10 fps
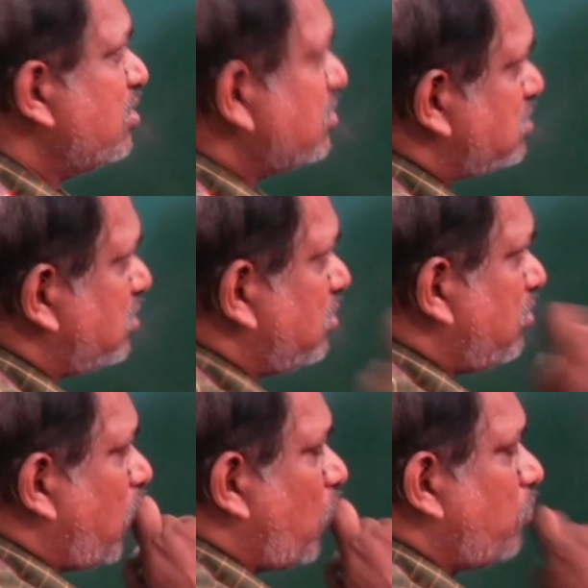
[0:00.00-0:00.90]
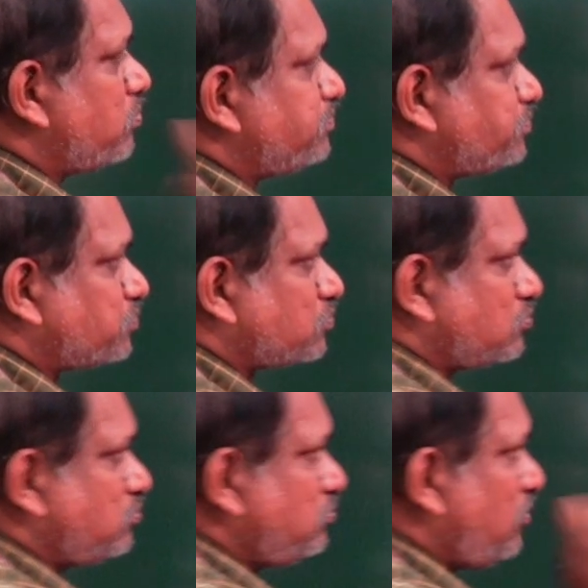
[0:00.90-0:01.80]
So
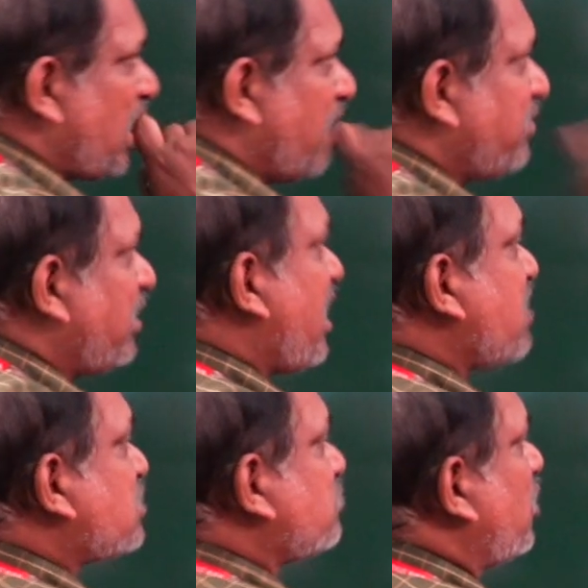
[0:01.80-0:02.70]
the last